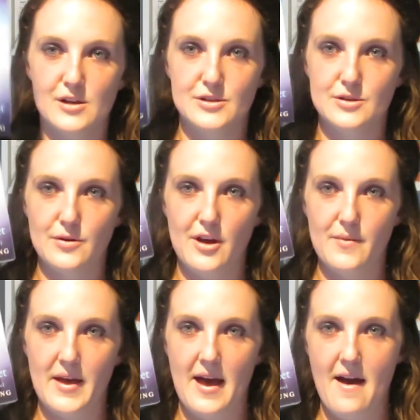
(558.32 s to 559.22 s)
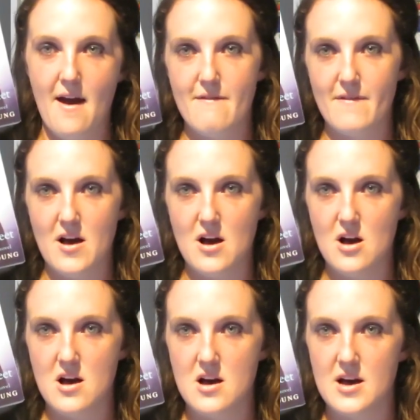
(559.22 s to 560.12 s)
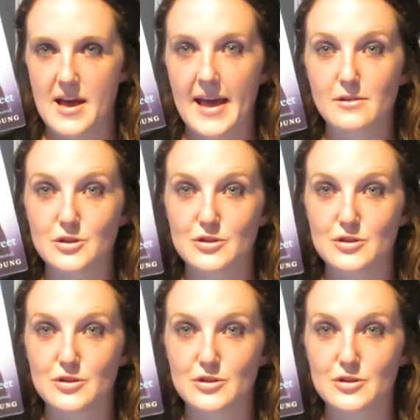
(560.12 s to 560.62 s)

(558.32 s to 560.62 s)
So here we have Echoes